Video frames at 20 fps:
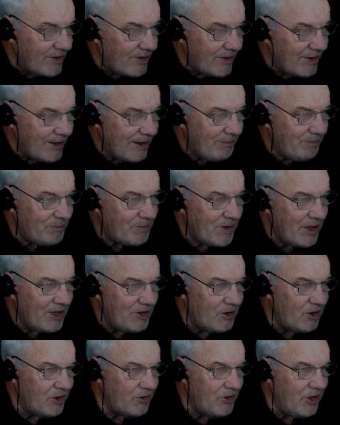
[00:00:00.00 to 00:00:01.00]
Yep,
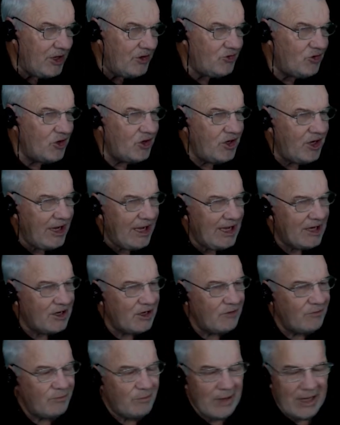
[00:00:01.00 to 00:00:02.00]
and these are
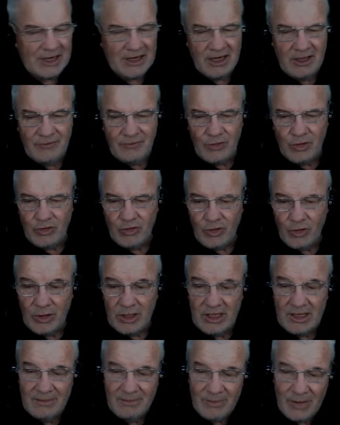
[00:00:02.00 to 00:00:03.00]
negative, but if you're
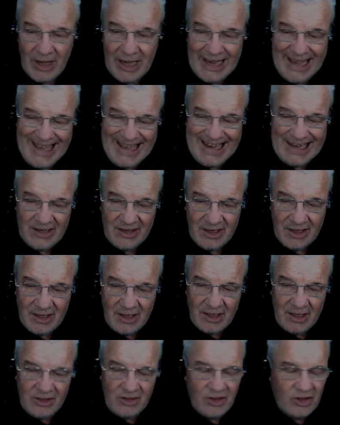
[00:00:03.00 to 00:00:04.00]
doing them by hand,
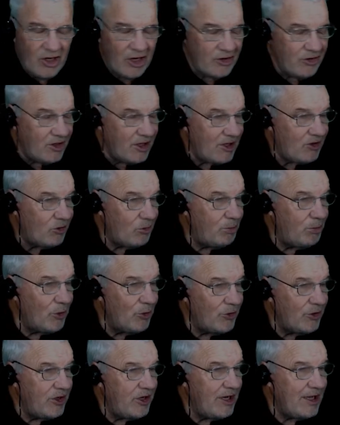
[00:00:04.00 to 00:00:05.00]
you don't need to
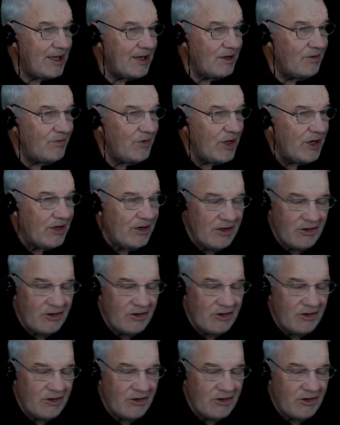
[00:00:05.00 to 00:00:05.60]
put the negative in.